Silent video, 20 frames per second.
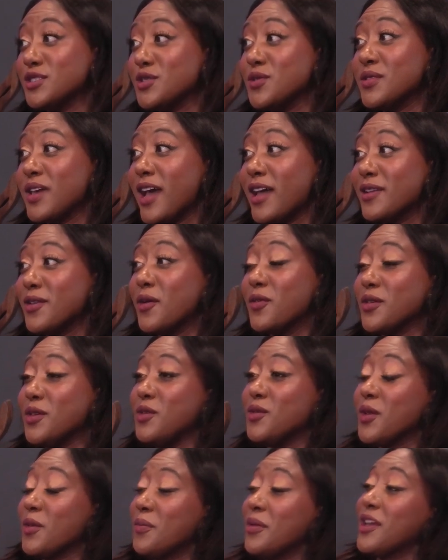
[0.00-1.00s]
do that, know that
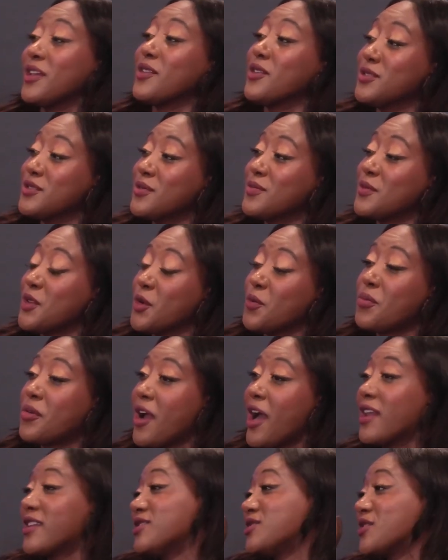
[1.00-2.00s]
you can pick your
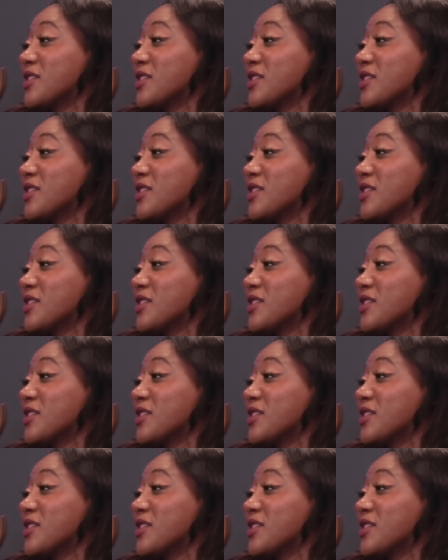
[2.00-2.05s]
Prada